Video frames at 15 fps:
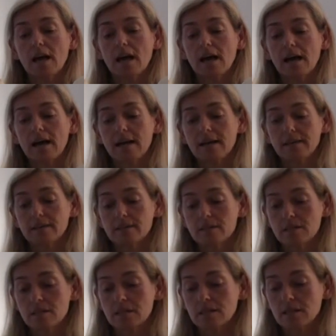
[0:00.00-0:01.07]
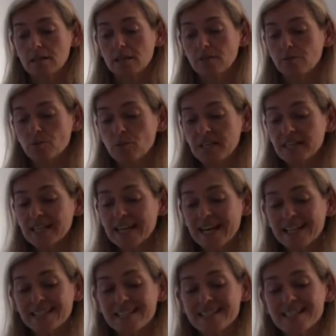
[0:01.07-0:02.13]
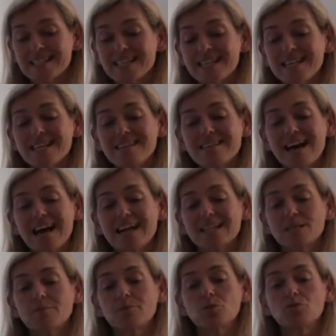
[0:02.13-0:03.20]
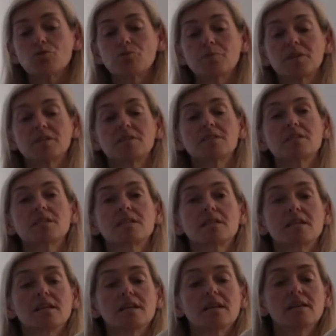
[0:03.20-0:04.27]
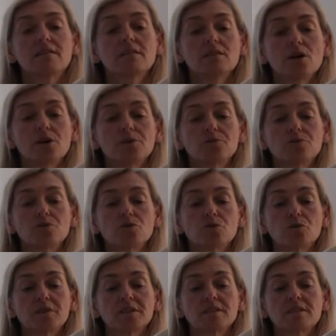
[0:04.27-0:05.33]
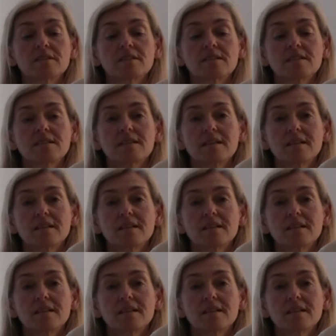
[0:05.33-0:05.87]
And if we can see that movement in those joints,